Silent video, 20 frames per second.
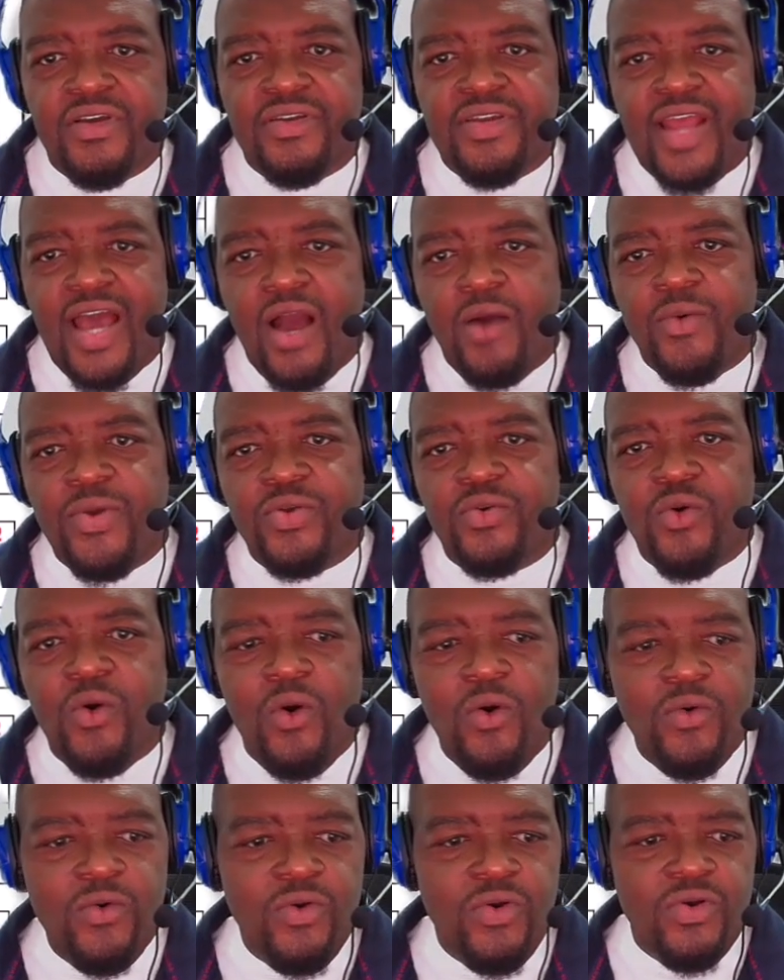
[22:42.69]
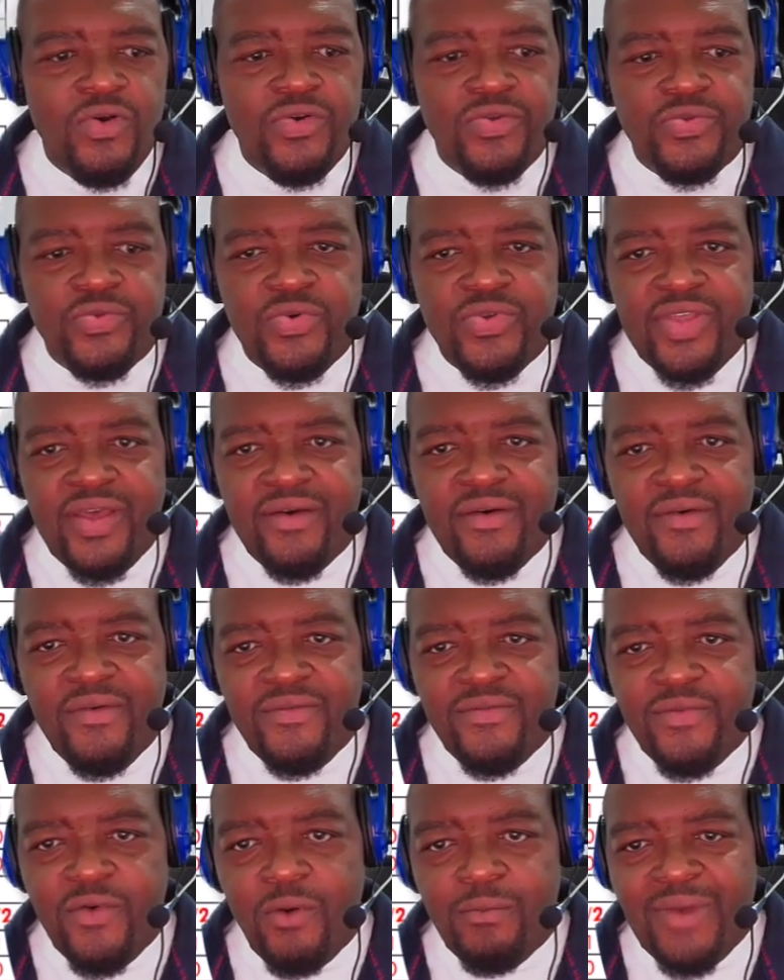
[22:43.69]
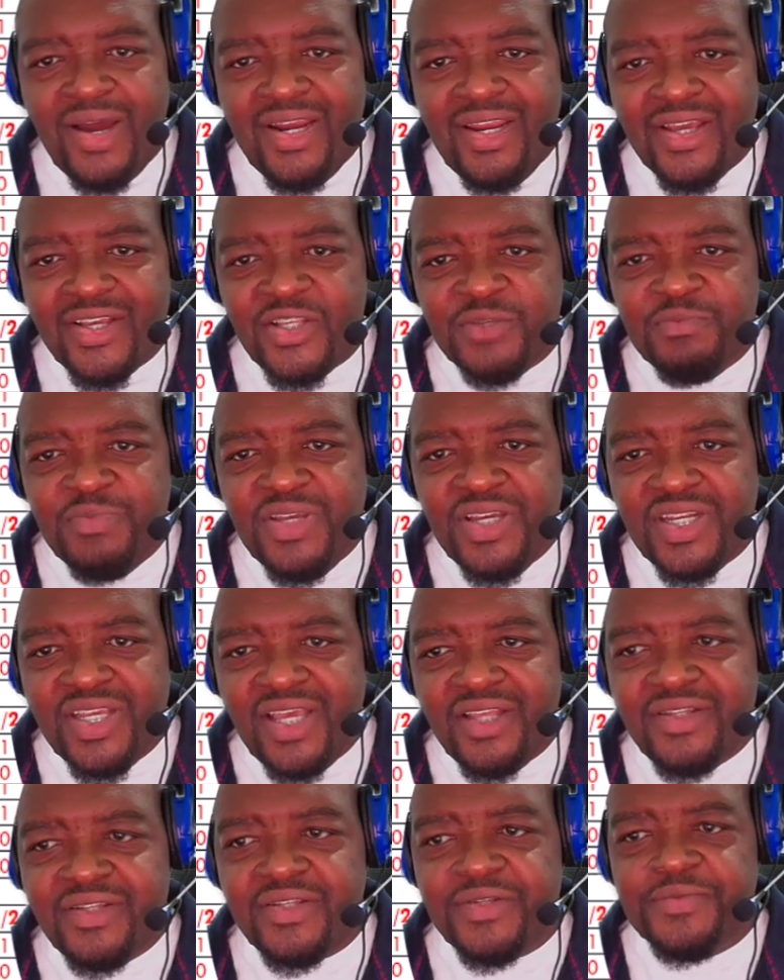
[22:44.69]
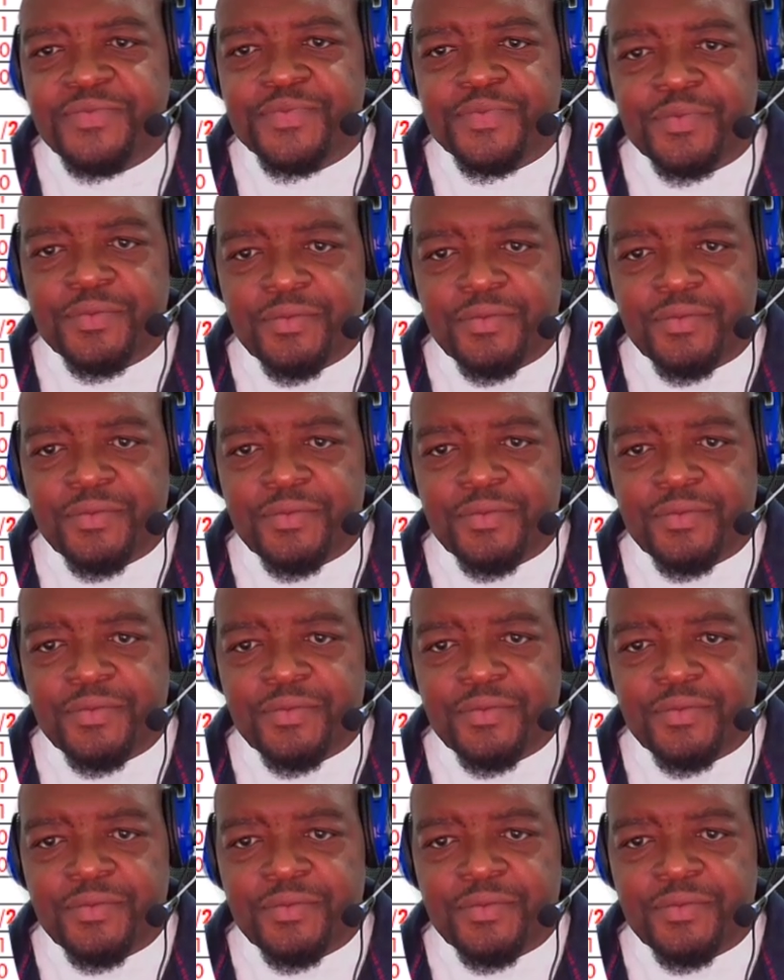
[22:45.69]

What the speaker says: Now we go to the formal experience,